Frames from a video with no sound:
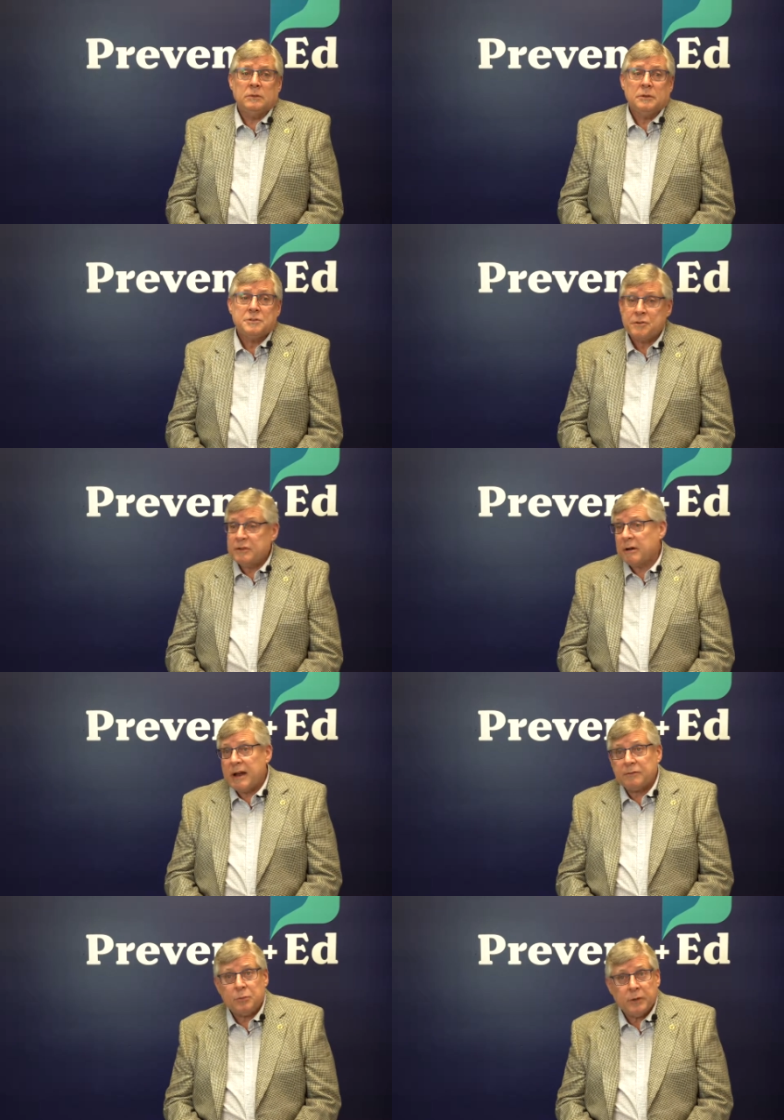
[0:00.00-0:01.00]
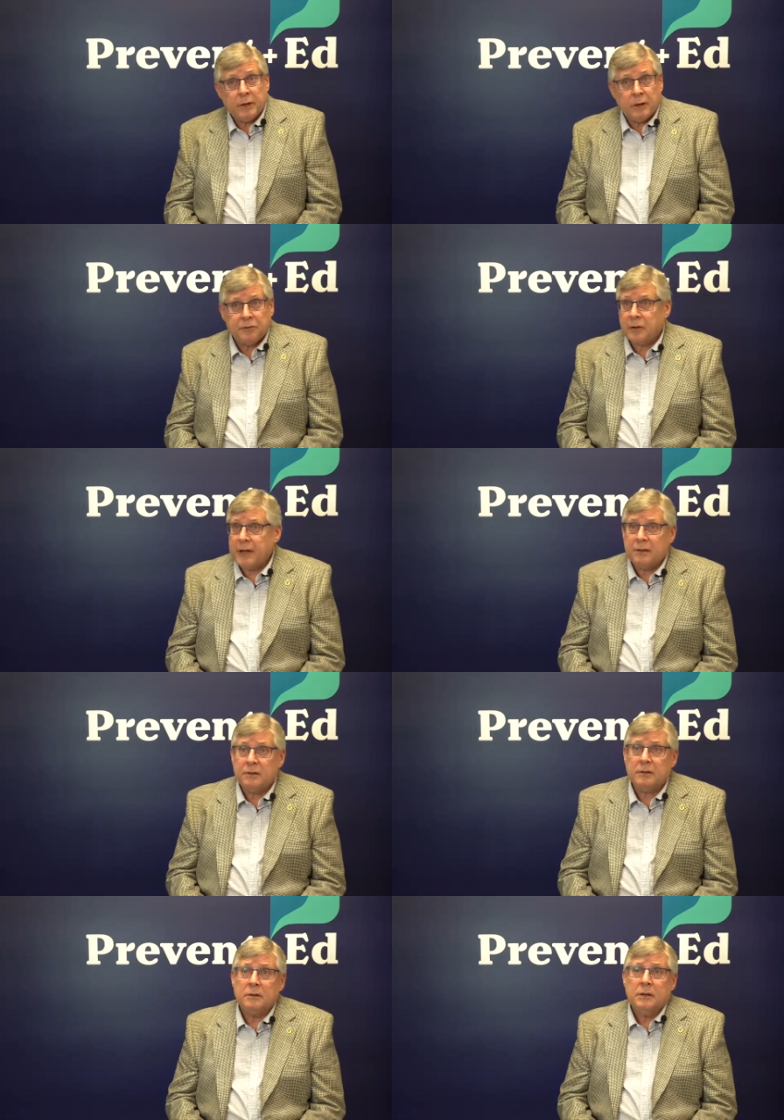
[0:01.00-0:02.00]
soon thereafter, we also had
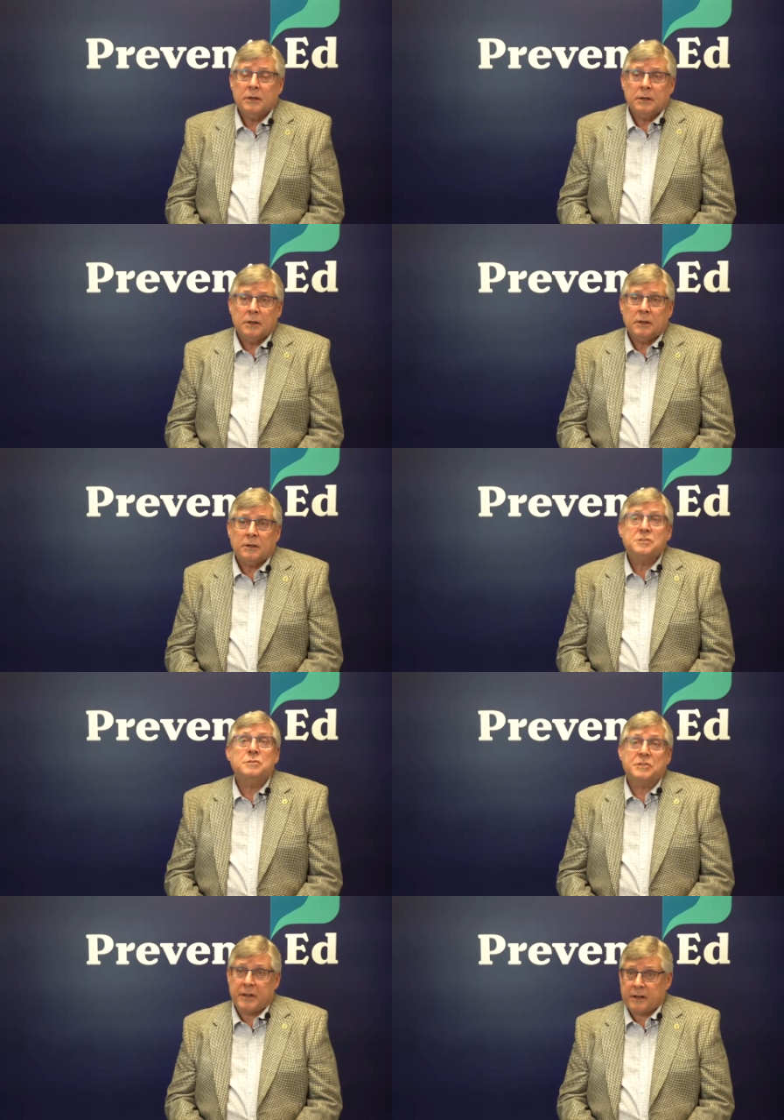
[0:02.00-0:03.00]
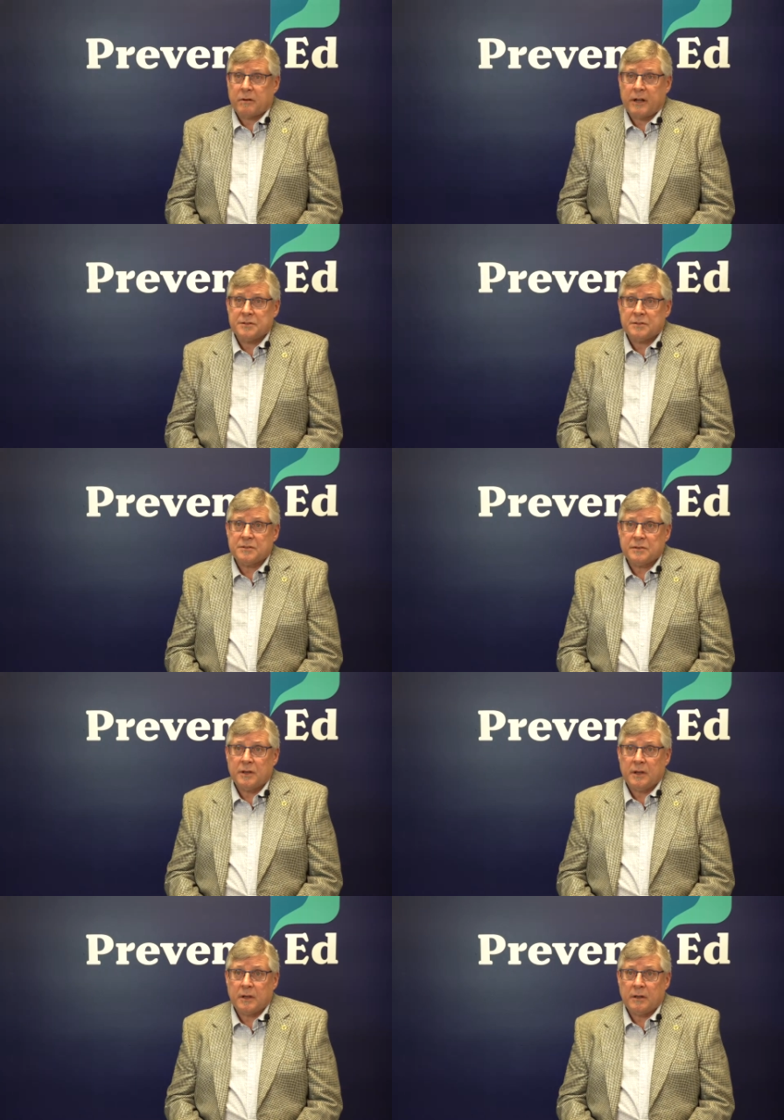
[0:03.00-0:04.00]
the suicide crisis,
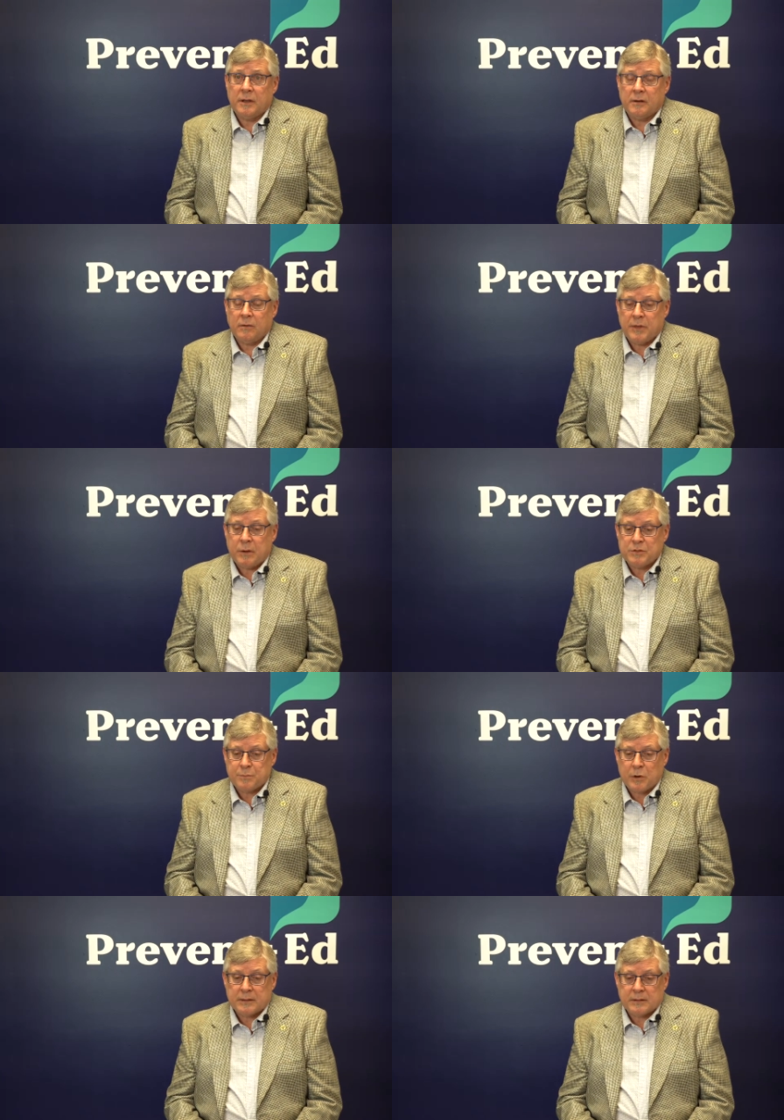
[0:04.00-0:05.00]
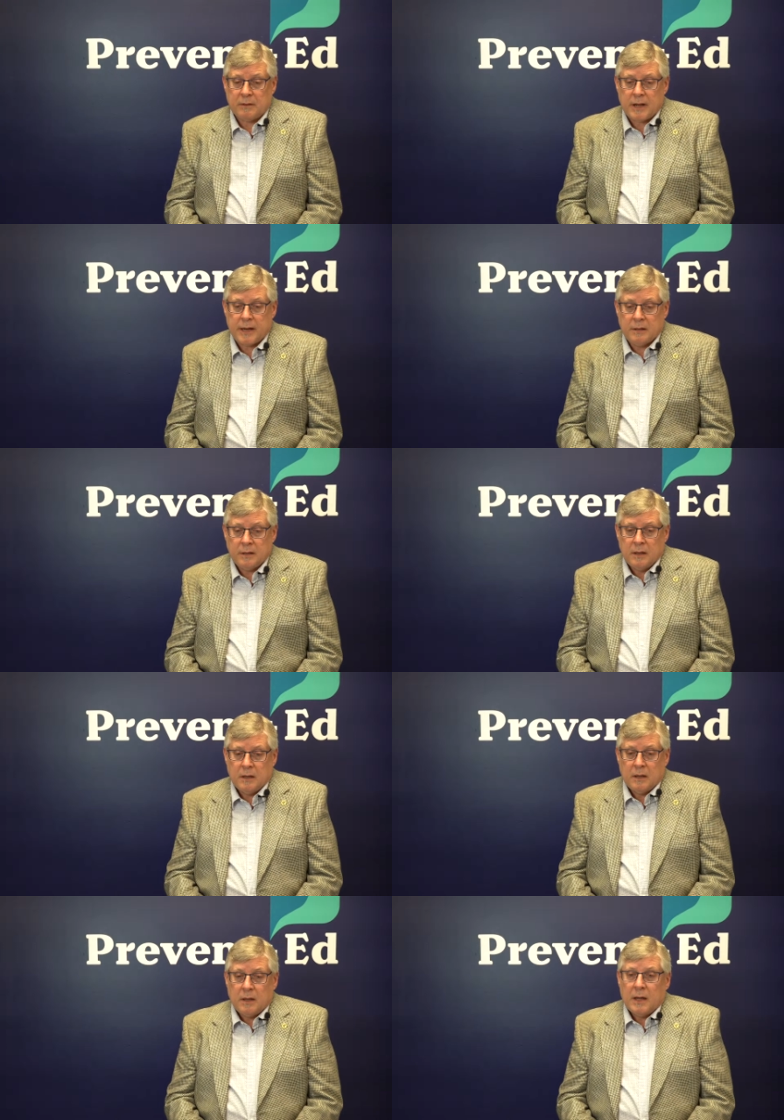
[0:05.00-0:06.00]
that was brought to light.
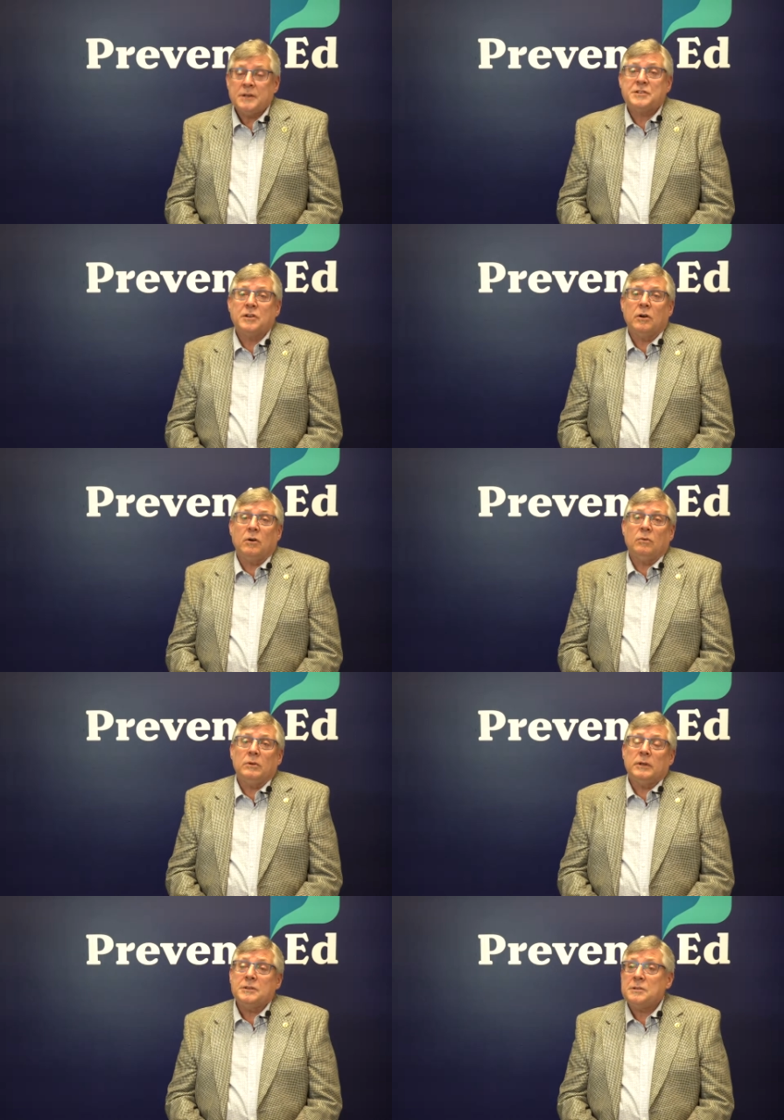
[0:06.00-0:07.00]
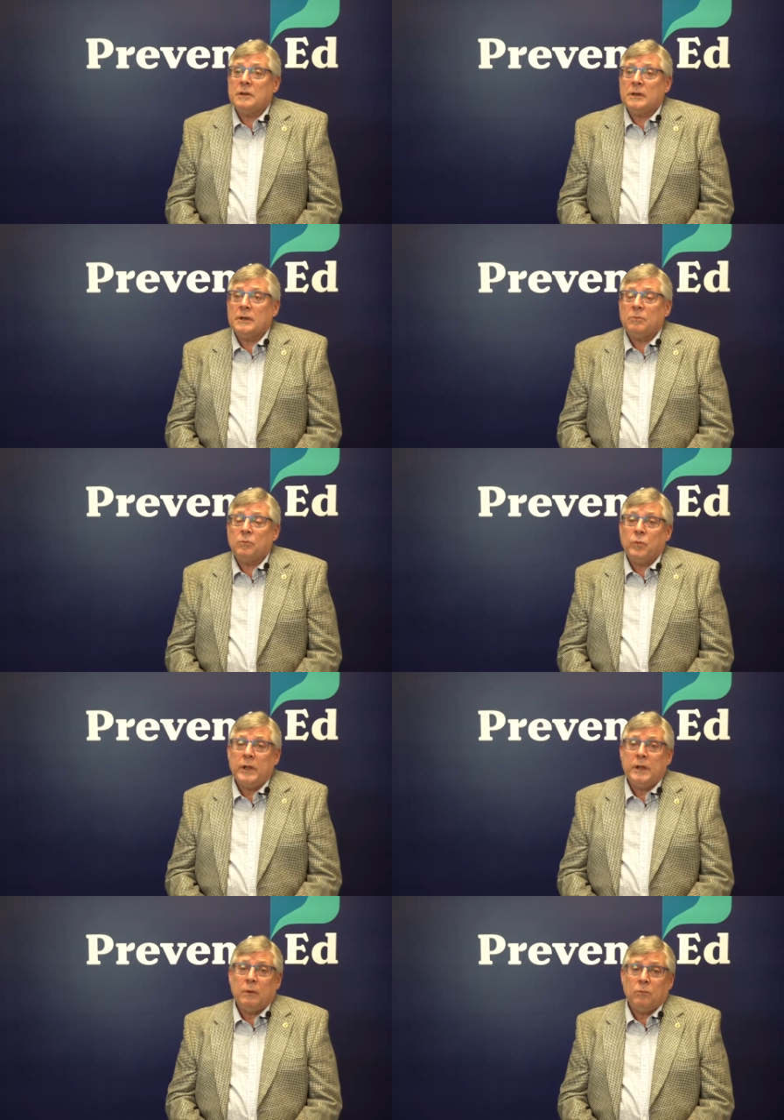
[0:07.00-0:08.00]
And so we